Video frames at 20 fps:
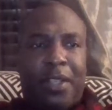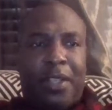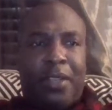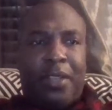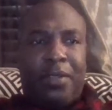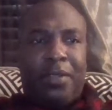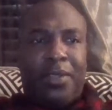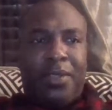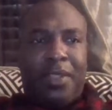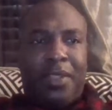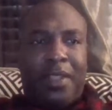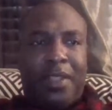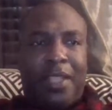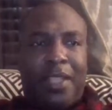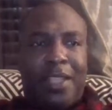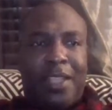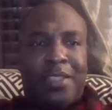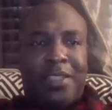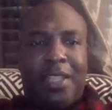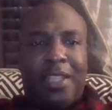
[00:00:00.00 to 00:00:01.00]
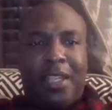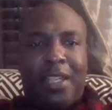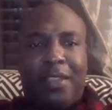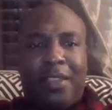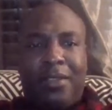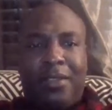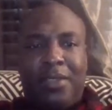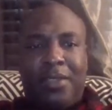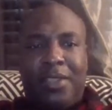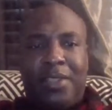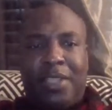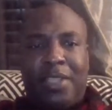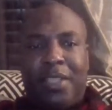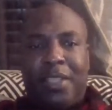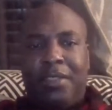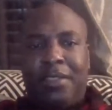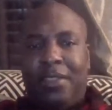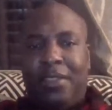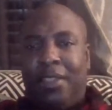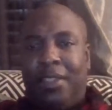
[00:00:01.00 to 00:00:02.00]
I don't see that. That's not
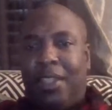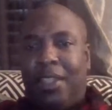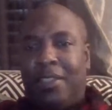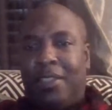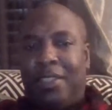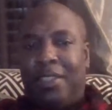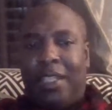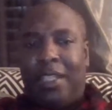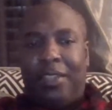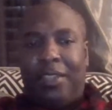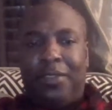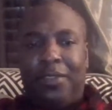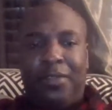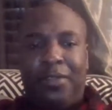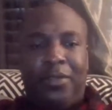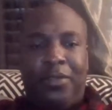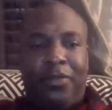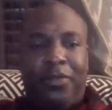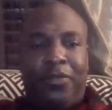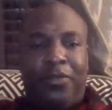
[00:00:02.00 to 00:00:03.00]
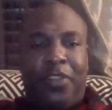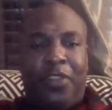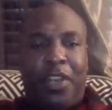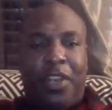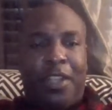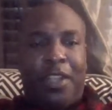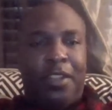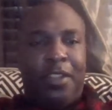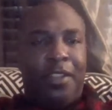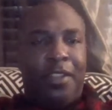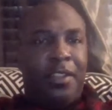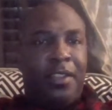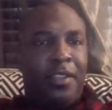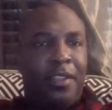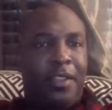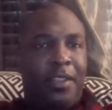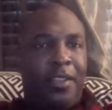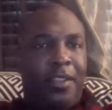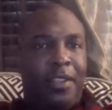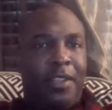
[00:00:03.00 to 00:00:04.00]
sexy. That's not fun.
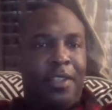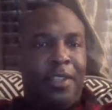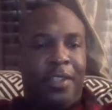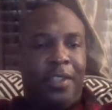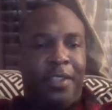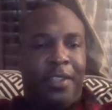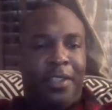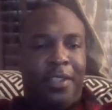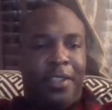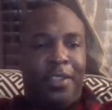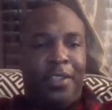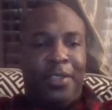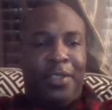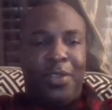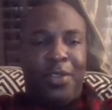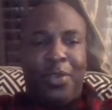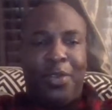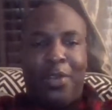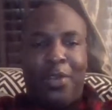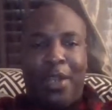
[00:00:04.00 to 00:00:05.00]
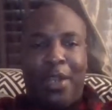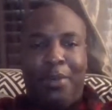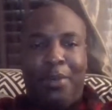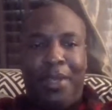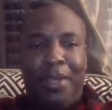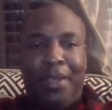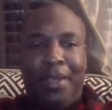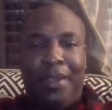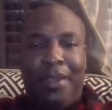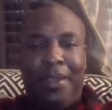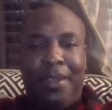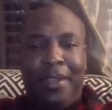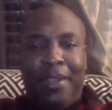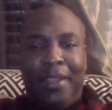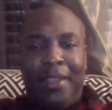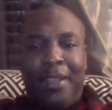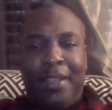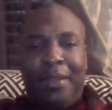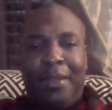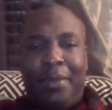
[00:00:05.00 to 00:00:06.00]
You know what I mean?
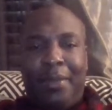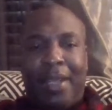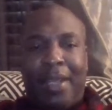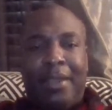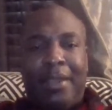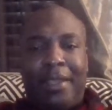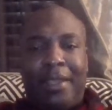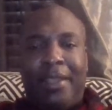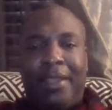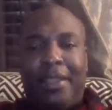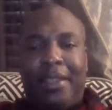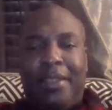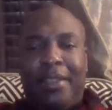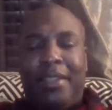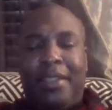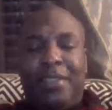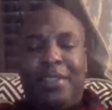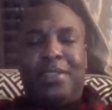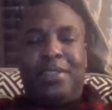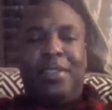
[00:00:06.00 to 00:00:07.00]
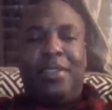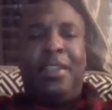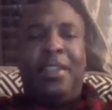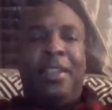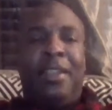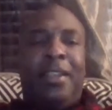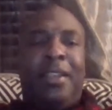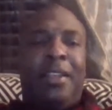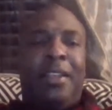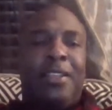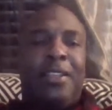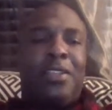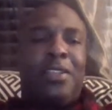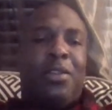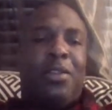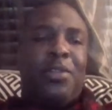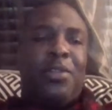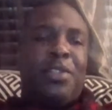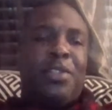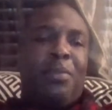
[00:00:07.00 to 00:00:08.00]
But I think there's
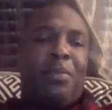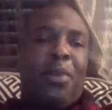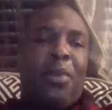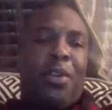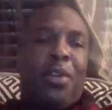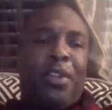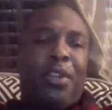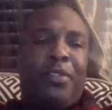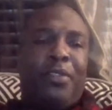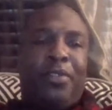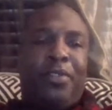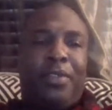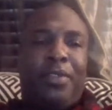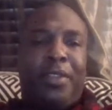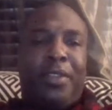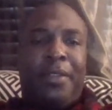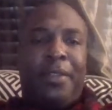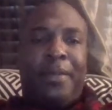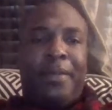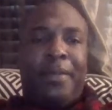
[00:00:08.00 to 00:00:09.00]
always a market for it.